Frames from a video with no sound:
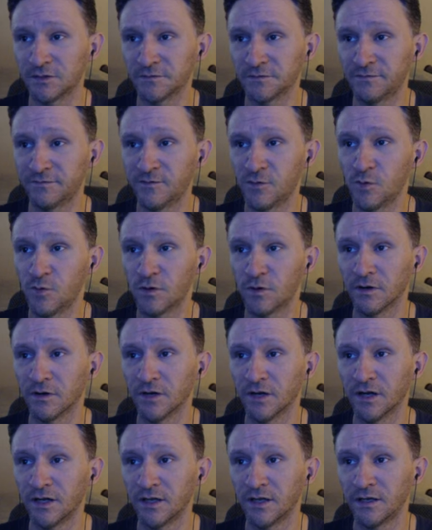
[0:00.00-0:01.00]

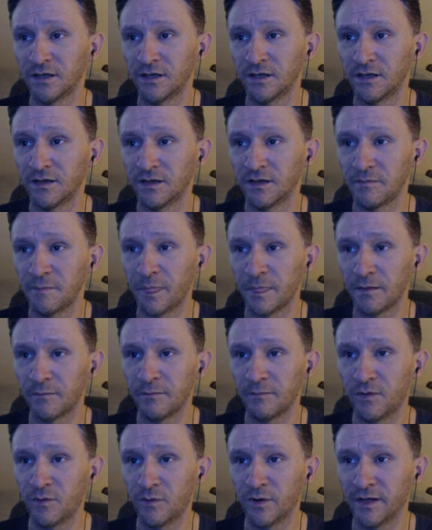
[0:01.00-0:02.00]

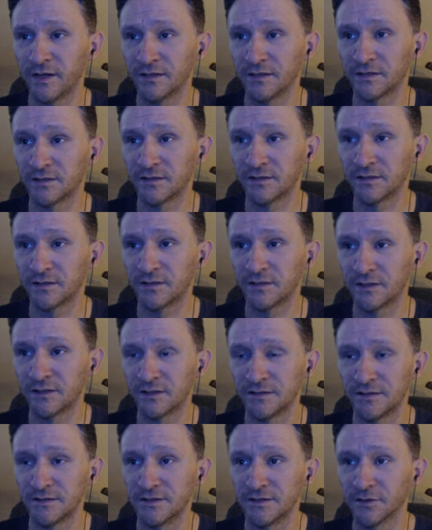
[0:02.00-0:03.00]

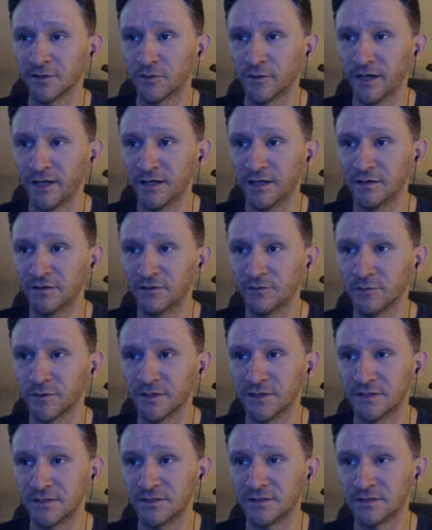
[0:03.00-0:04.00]
4.08
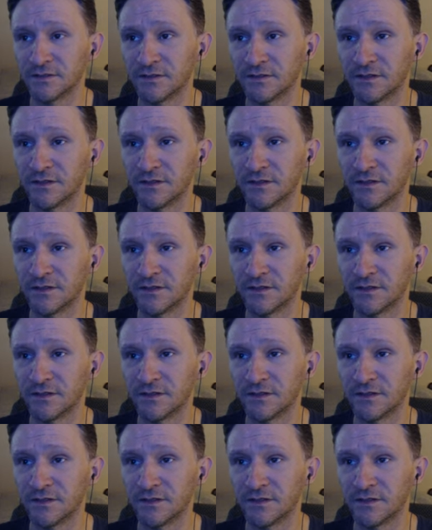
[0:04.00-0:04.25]
degrees,